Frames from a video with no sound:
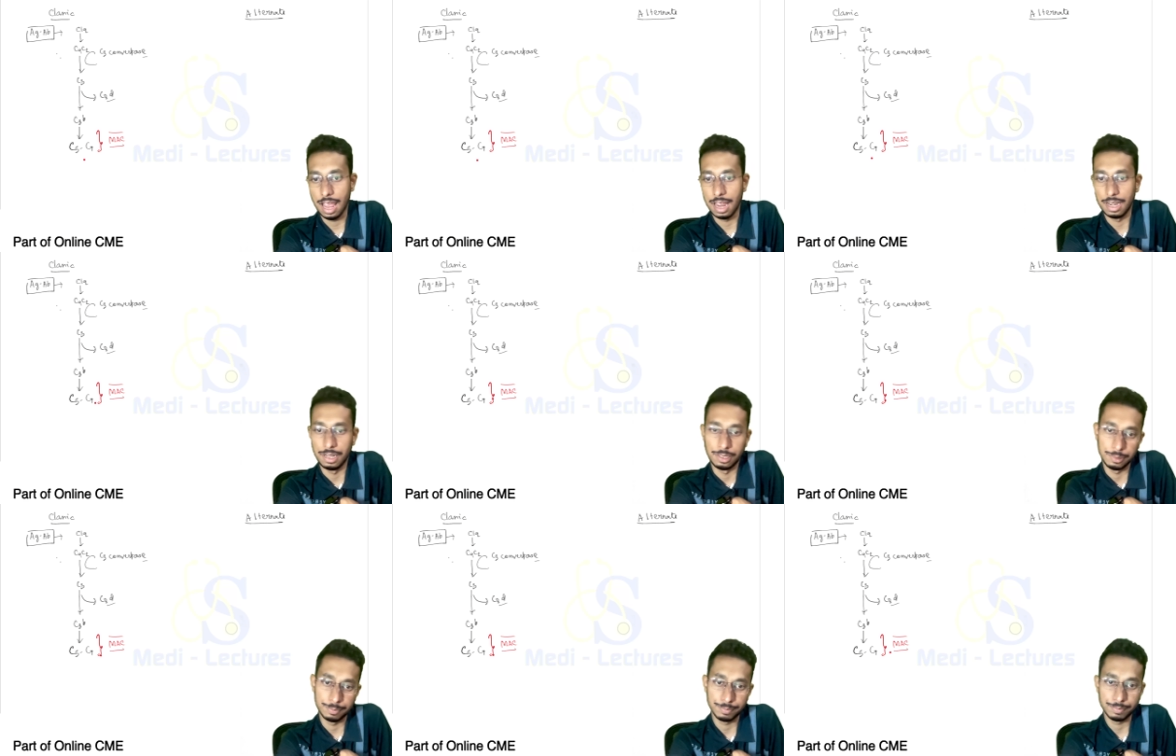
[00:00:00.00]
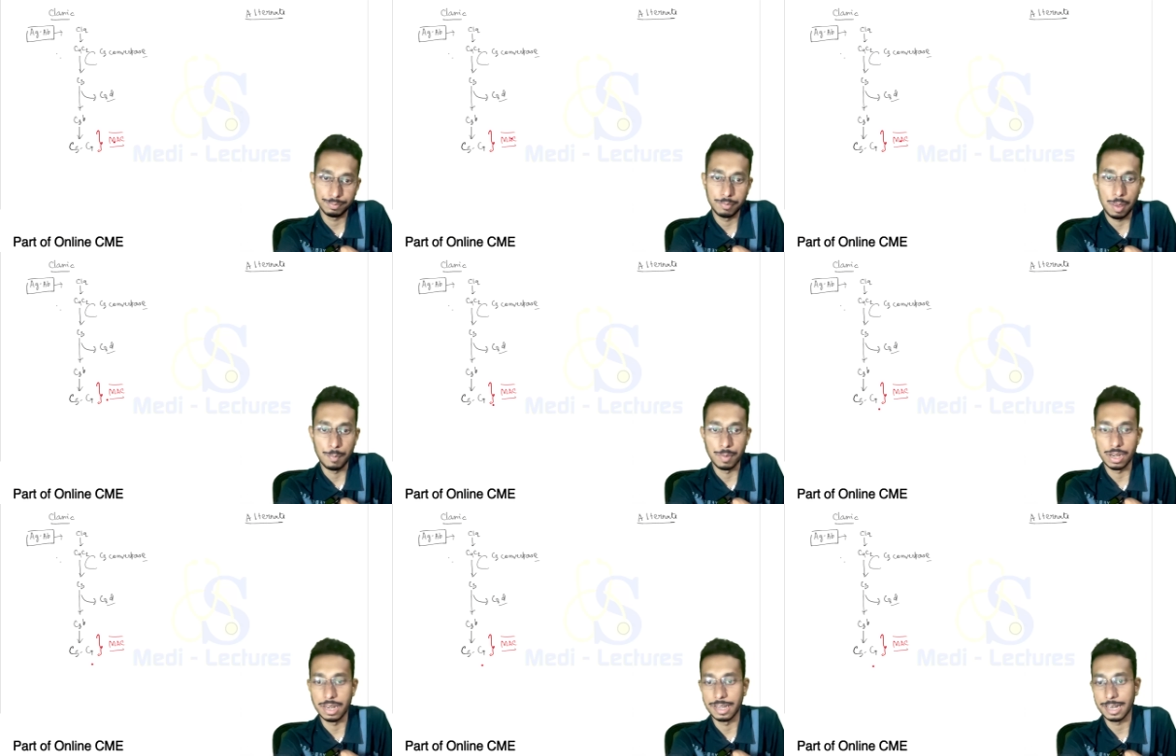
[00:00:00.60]
and
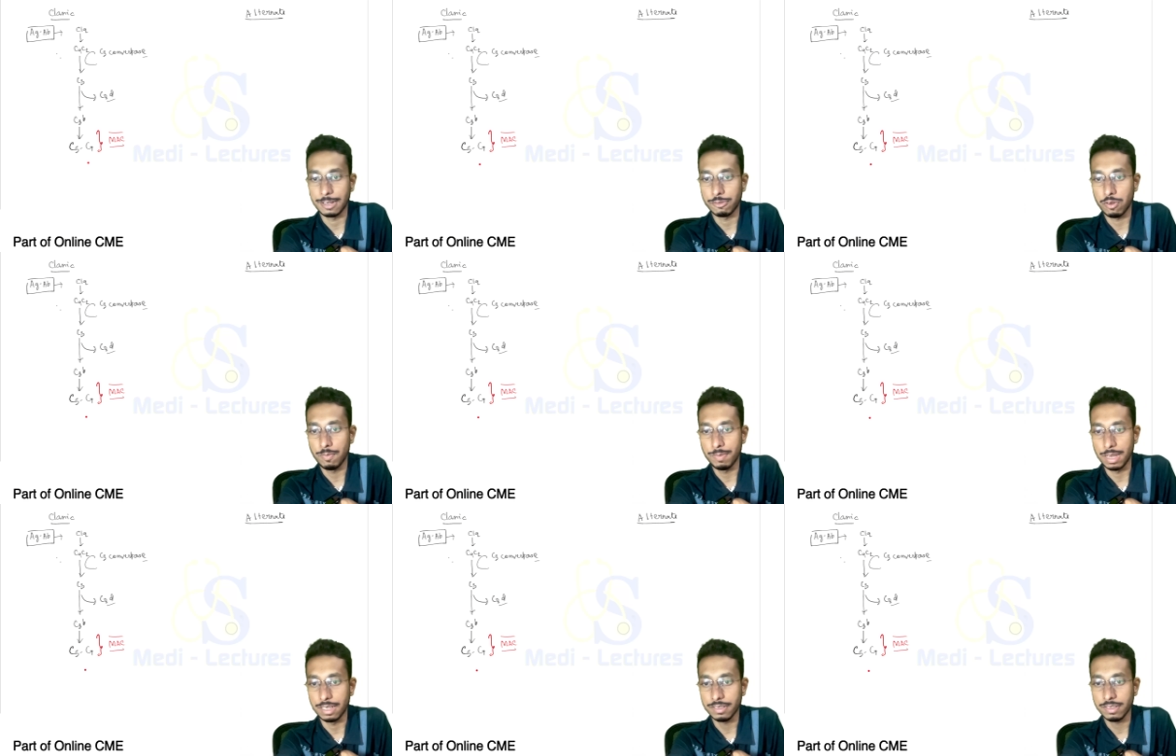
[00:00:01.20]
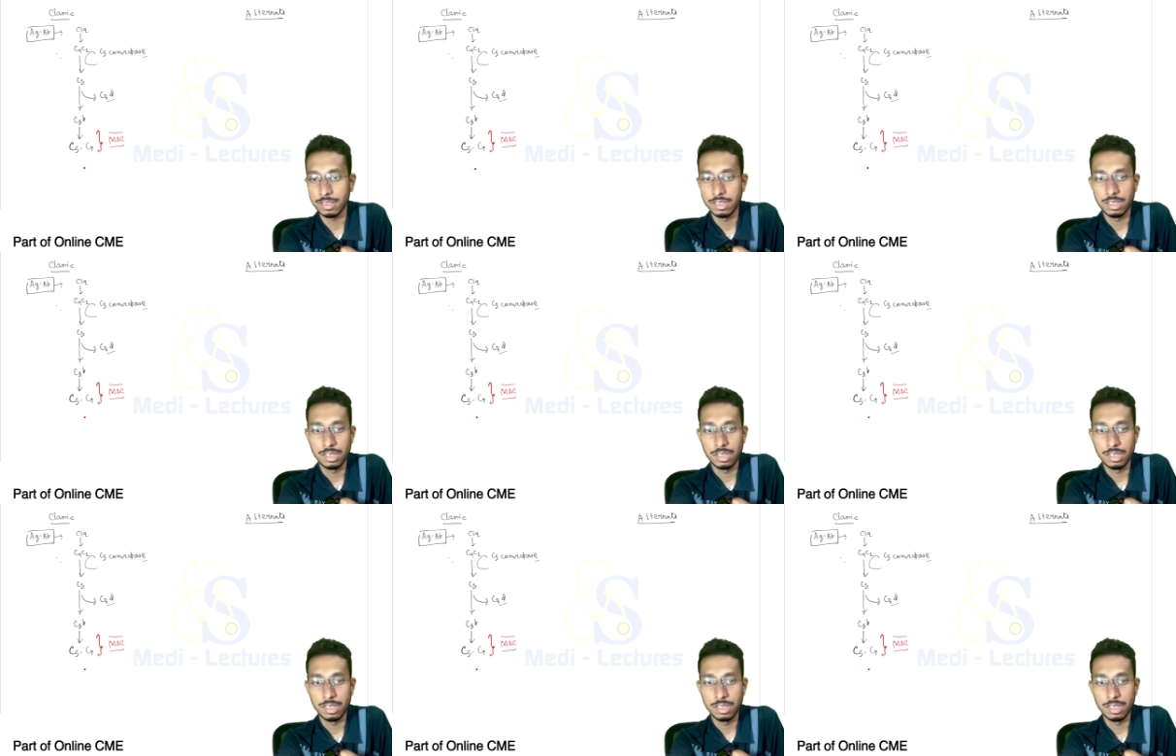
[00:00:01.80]
membrane attack complex